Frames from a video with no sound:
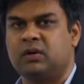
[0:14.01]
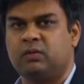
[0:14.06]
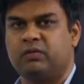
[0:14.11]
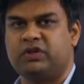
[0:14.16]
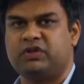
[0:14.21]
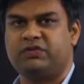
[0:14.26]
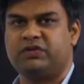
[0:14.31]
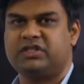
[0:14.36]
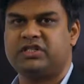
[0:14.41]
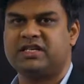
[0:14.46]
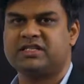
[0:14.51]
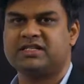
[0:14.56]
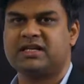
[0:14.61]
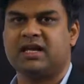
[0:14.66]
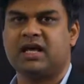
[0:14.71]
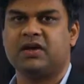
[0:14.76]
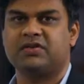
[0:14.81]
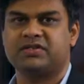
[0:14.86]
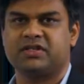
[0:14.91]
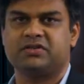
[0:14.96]
which we just
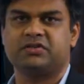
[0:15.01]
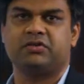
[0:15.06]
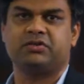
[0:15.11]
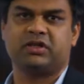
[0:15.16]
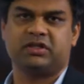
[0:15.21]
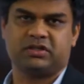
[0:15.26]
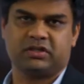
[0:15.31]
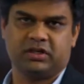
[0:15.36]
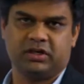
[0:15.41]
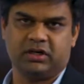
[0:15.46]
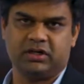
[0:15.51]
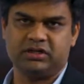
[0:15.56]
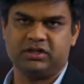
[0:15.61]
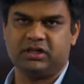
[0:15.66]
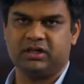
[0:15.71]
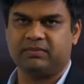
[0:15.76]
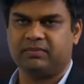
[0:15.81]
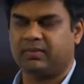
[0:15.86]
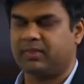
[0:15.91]
announced at Citrix Synergy.